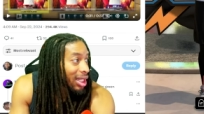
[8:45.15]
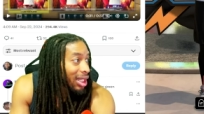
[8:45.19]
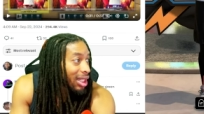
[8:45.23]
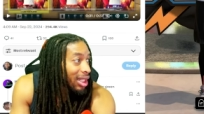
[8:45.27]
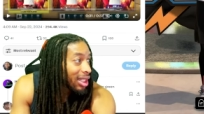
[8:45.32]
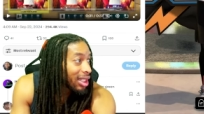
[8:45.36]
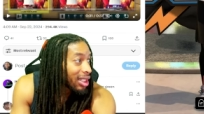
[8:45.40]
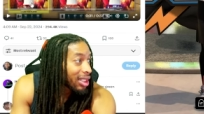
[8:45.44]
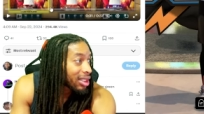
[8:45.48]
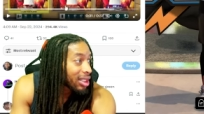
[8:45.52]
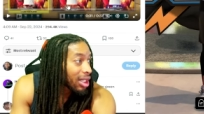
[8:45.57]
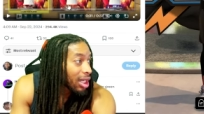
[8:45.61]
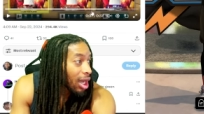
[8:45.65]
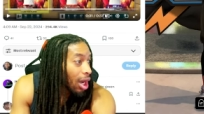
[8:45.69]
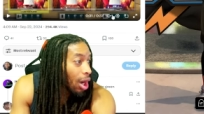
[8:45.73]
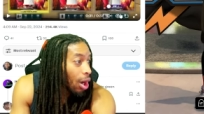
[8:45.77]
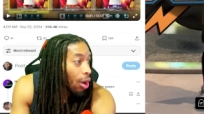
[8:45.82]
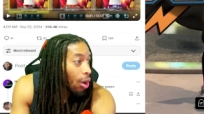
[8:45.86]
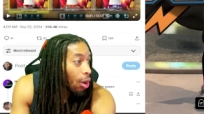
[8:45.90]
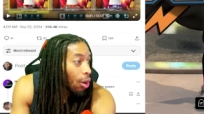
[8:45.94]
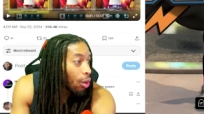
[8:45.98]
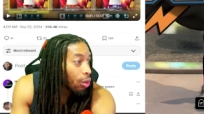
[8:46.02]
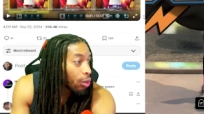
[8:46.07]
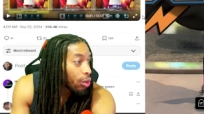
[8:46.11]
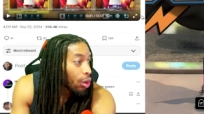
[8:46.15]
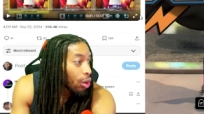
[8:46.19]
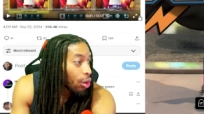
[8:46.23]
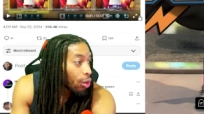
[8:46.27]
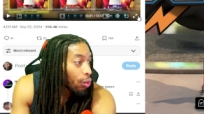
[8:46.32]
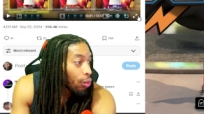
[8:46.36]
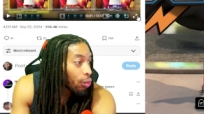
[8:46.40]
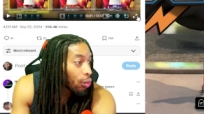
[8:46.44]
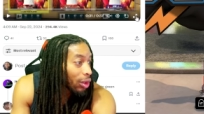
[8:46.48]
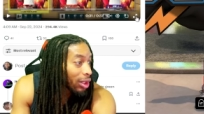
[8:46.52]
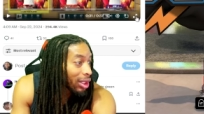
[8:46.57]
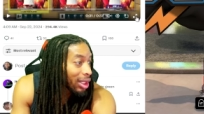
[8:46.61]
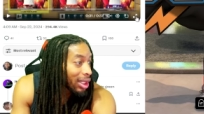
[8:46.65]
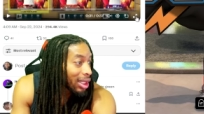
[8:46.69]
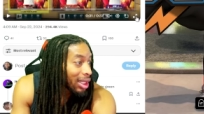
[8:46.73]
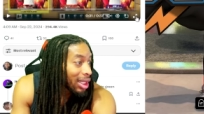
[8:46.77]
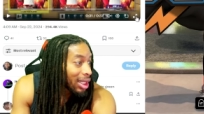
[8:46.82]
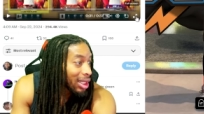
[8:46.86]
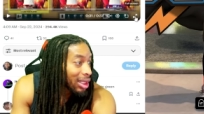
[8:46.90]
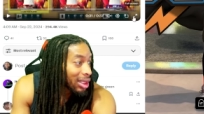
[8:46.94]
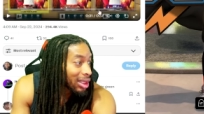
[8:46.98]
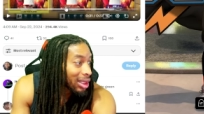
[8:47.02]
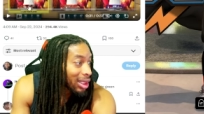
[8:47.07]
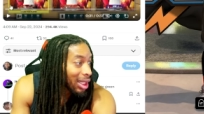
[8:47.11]
is on rookie
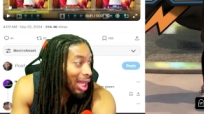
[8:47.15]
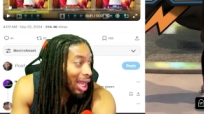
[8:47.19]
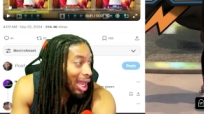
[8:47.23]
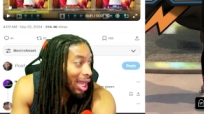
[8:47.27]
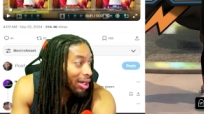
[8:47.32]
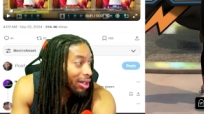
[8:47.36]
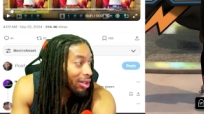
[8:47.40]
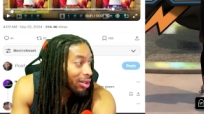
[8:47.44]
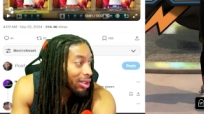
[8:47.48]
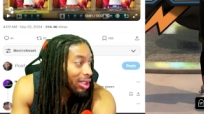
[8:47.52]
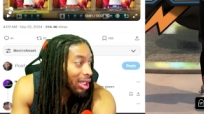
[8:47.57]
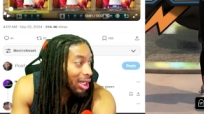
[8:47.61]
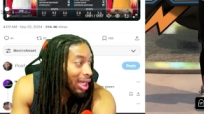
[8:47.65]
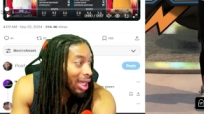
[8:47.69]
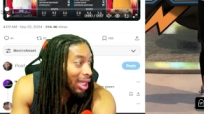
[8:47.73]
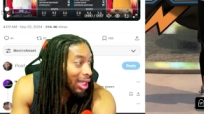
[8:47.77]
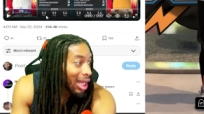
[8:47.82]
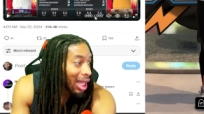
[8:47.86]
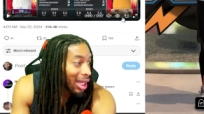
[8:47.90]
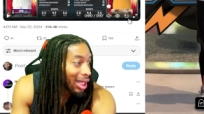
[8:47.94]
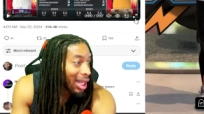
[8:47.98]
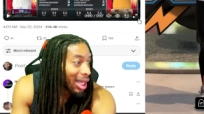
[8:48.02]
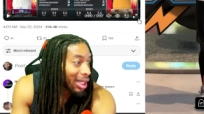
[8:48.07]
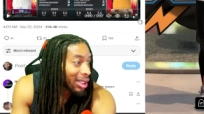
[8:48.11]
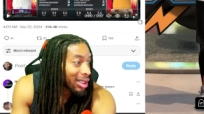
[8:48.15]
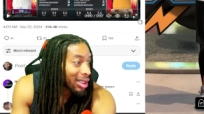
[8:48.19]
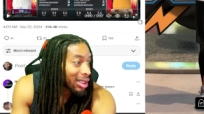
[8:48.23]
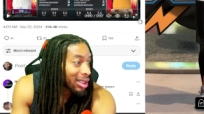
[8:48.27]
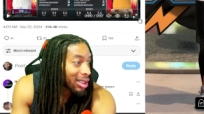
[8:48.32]
sliders and i like to